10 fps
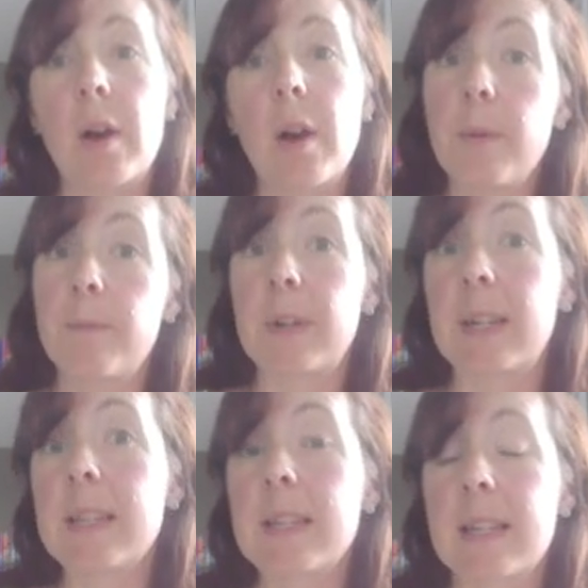
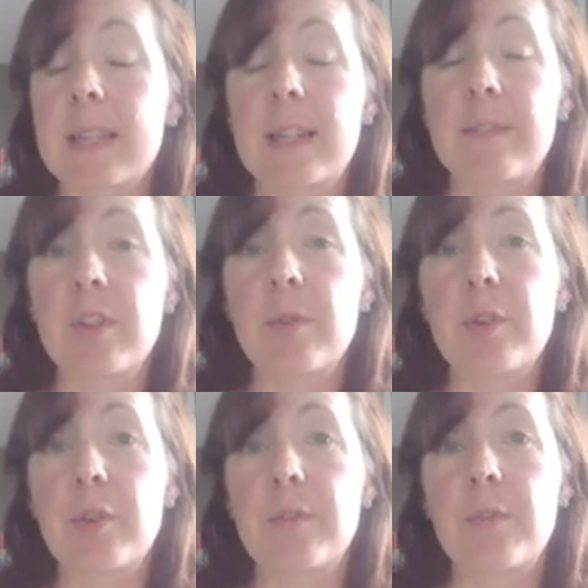hopefully that's given you a
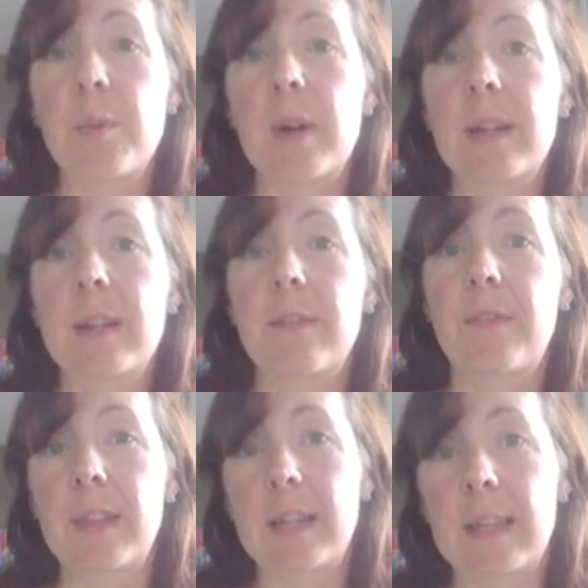useful way of
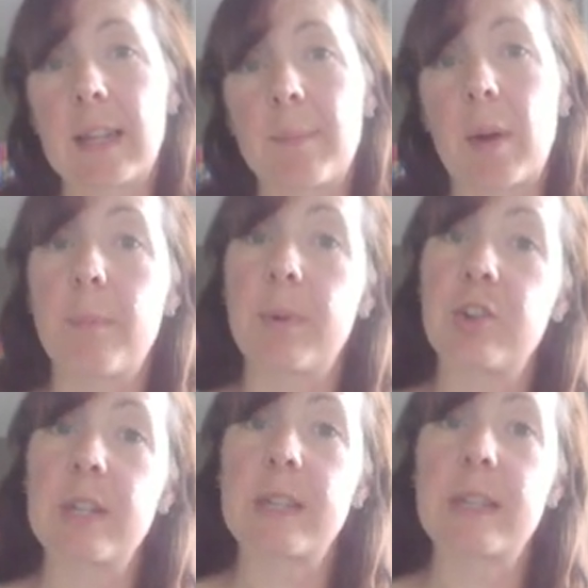thinking about
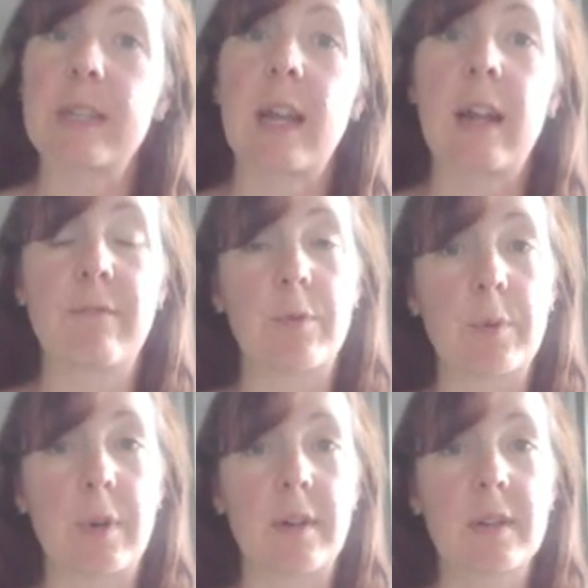budgets and
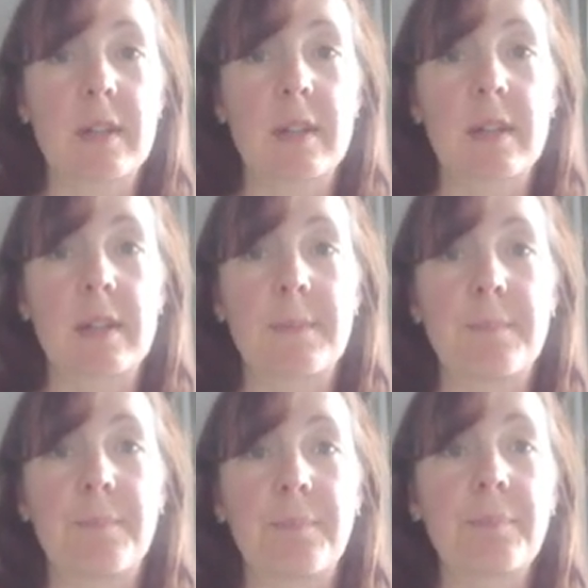forecasts.
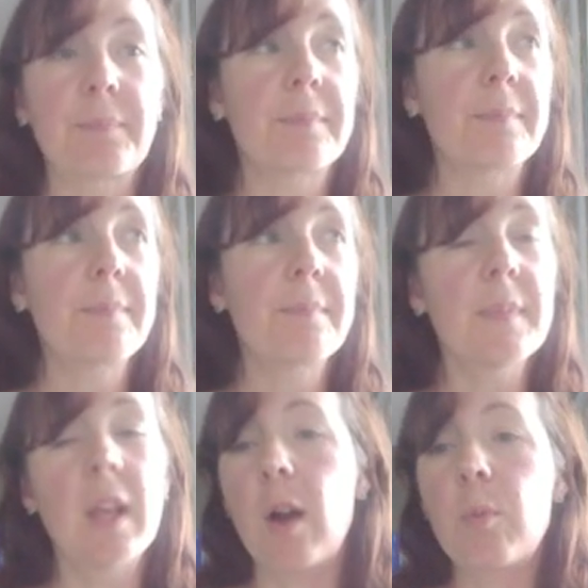
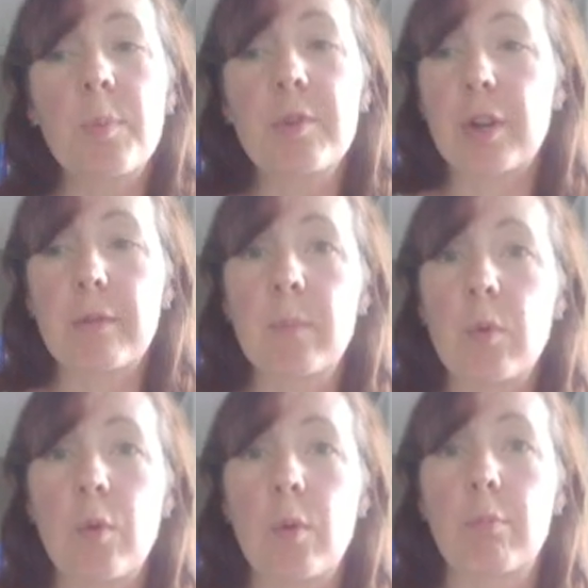I will be sharing
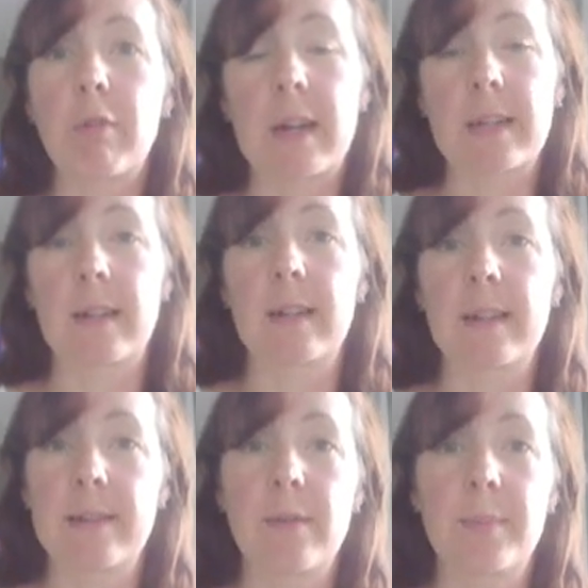more practical
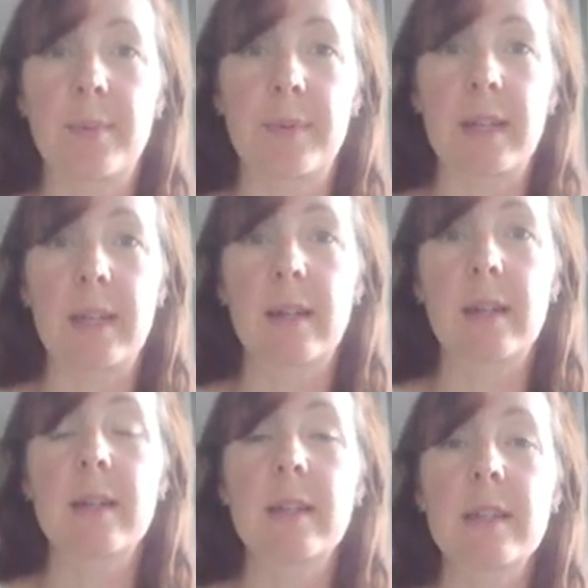examples
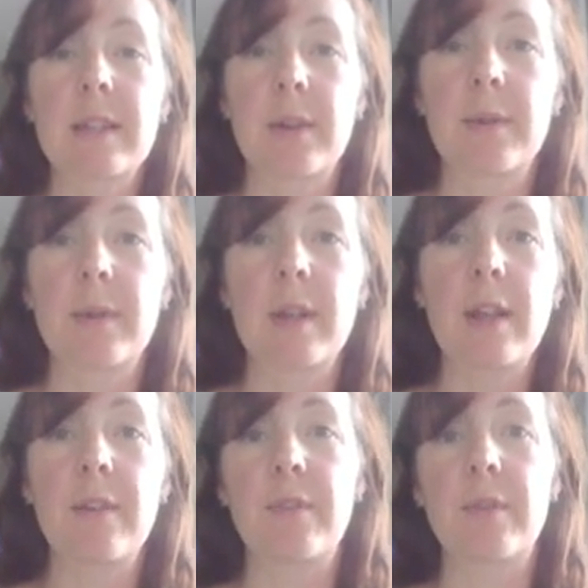here. So
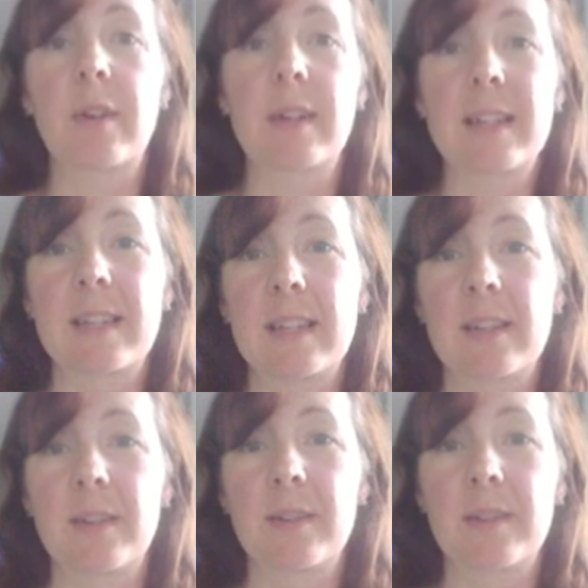if you'd like to see
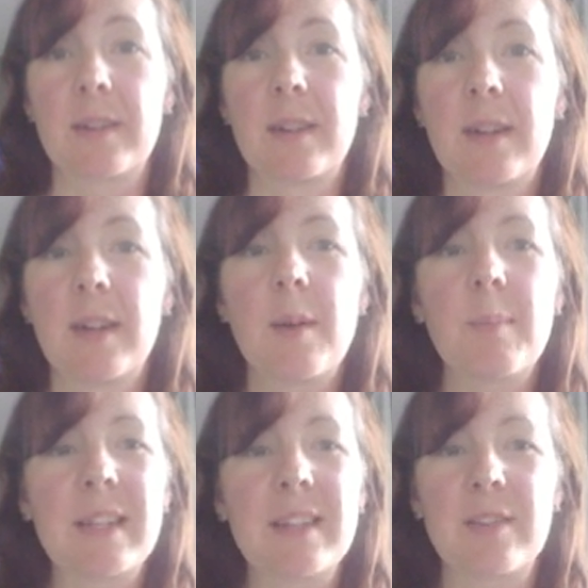those,
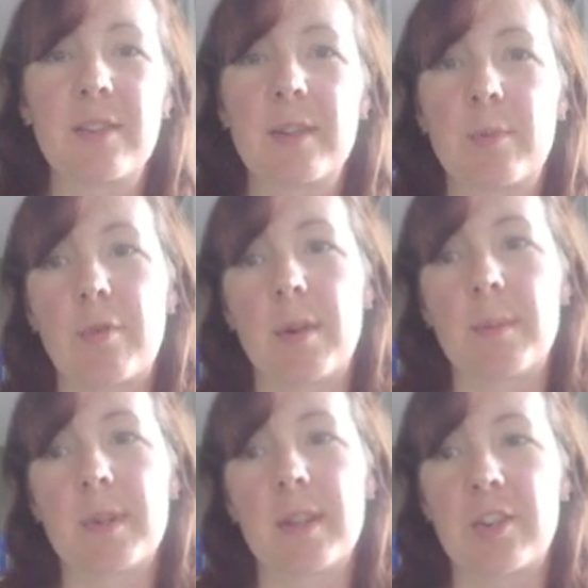please do
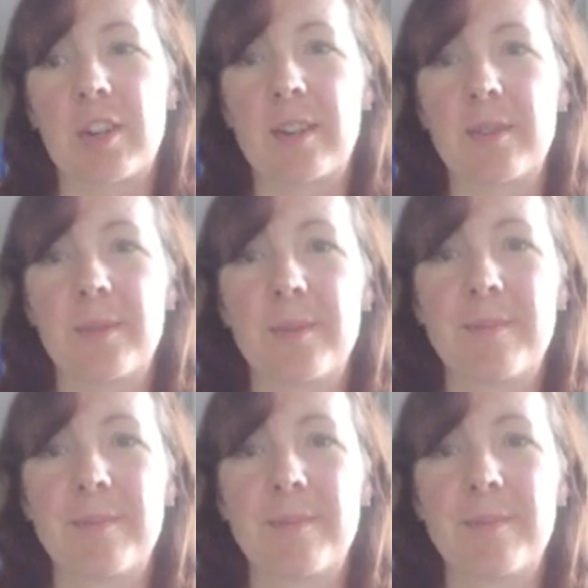subscribe to the channel